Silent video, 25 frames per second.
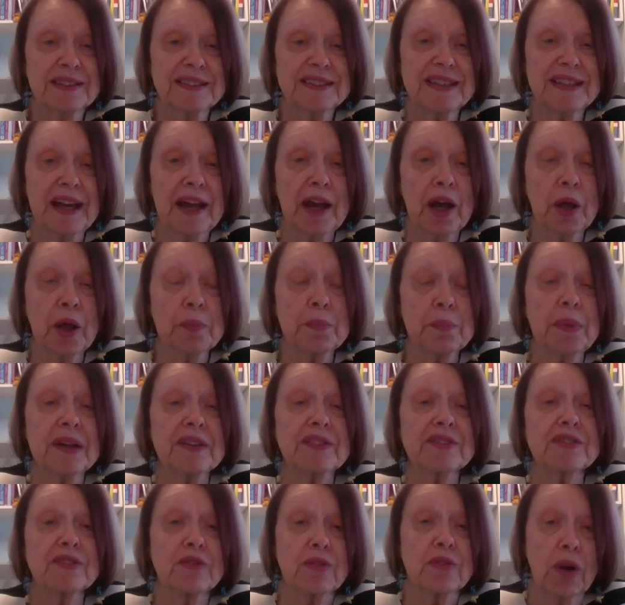to help
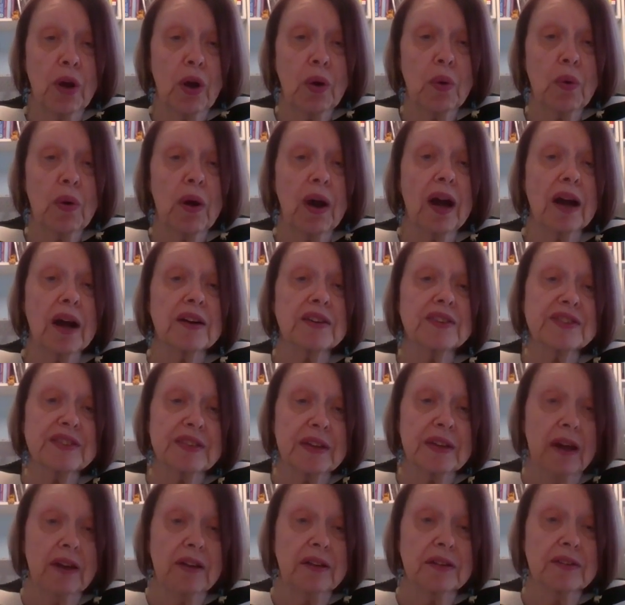us grow
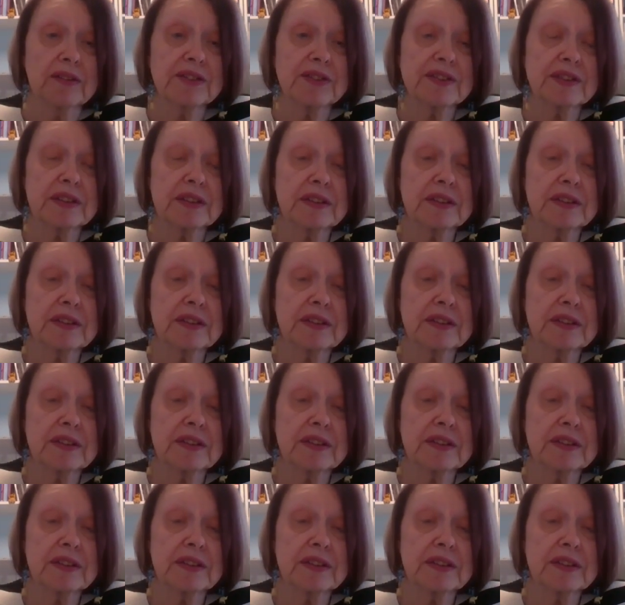ourselves.